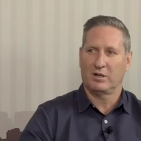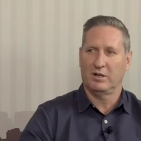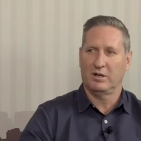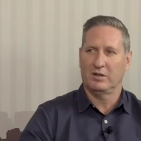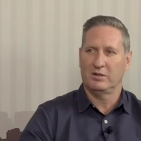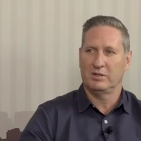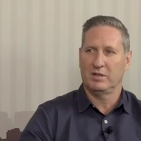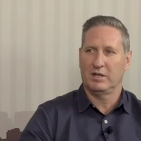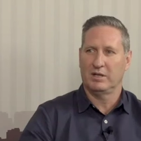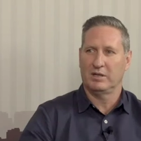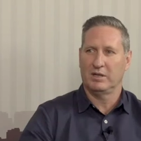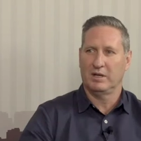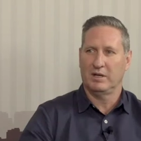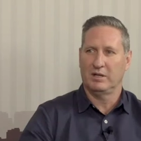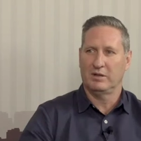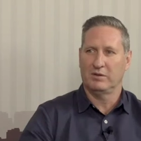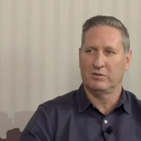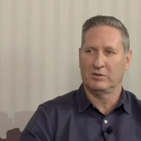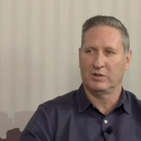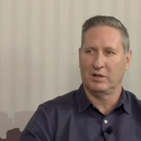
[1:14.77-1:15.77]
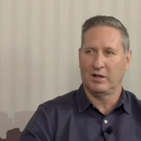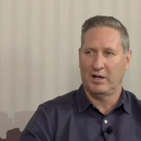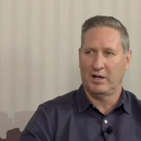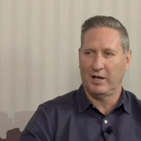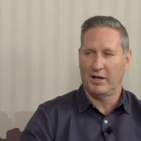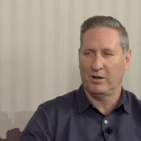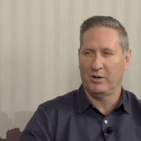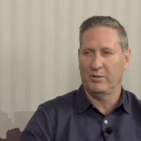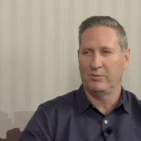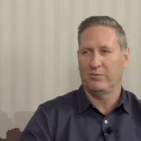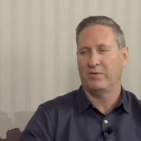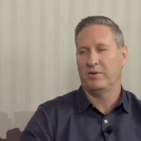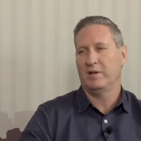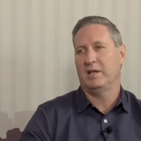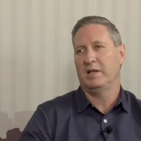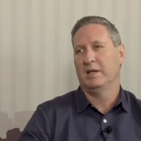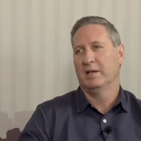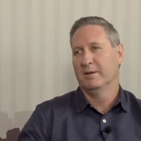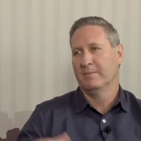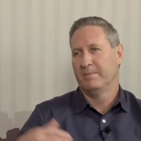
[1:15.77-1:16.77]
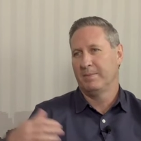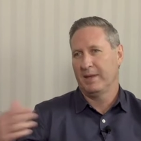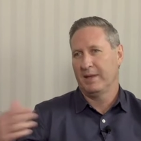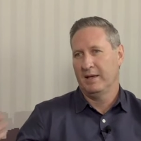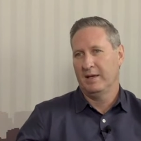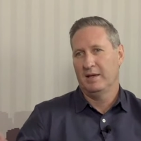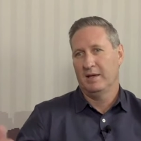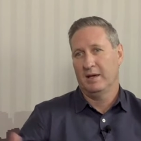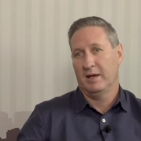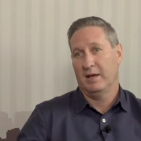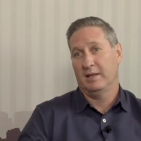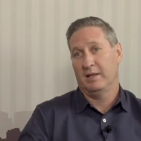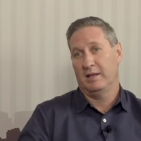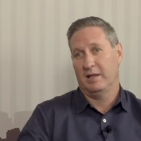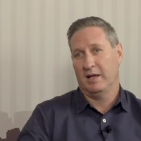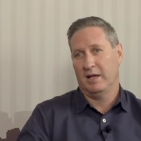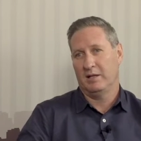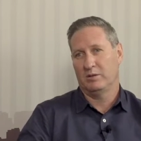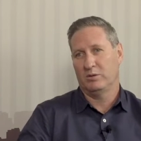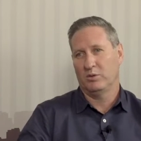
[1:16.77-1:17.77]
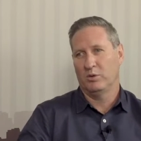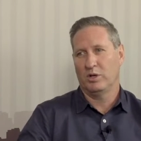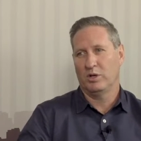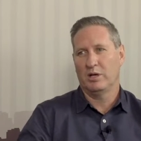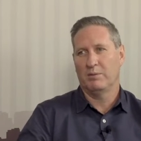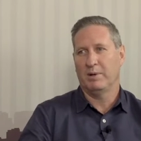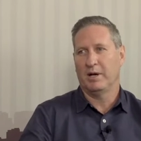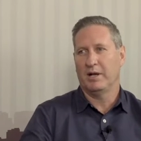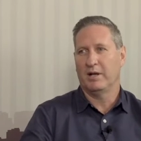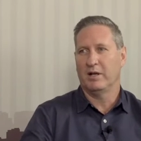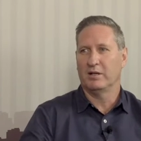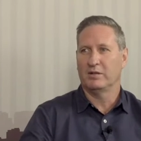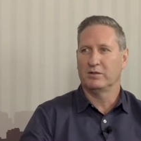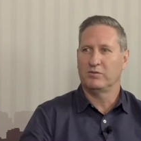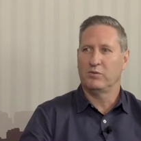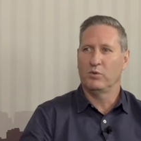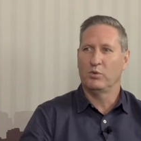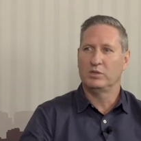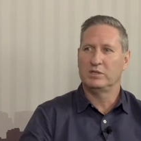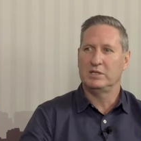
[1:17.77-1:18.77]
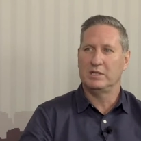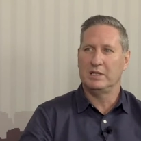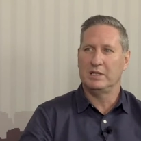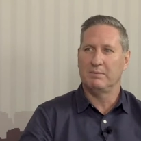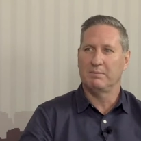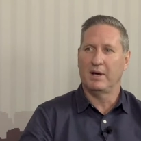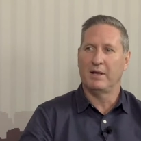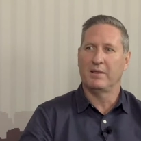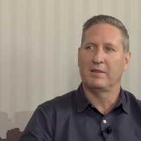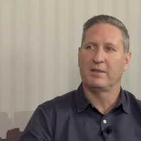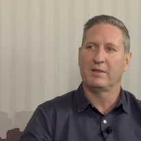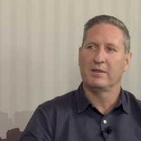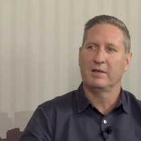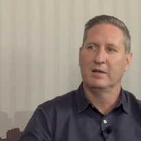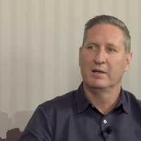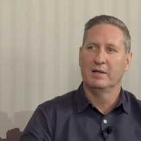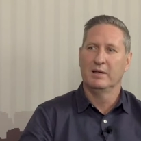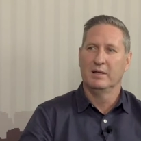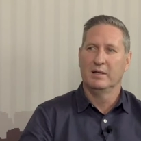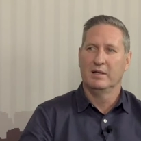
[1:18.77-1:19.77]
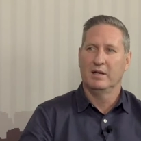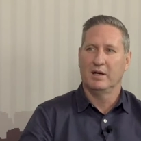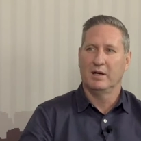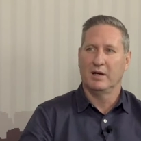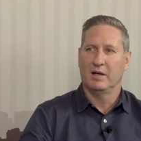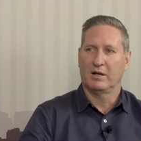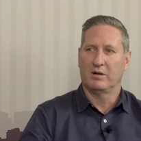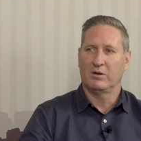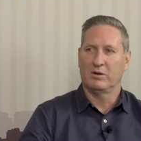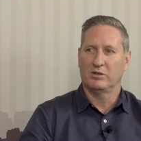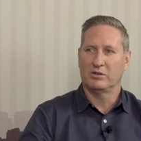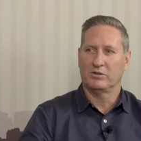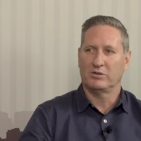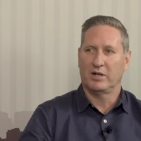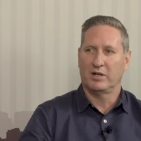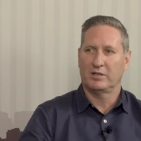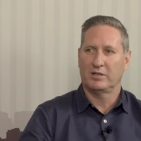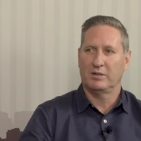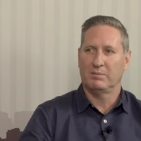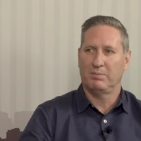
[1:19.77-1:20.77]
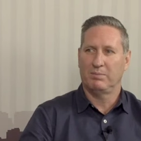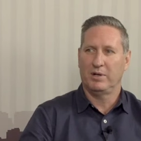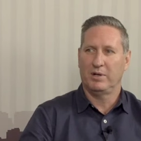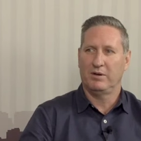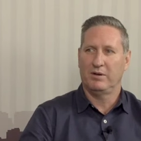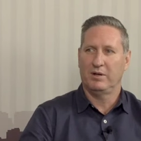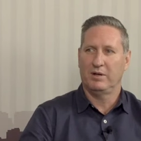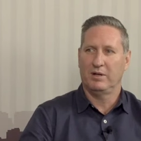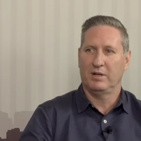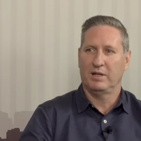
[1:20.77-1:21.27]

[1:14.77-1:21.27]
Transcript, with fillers: closure at the end of July, hopefully. And then they're talking about a 14 month uh, construction period,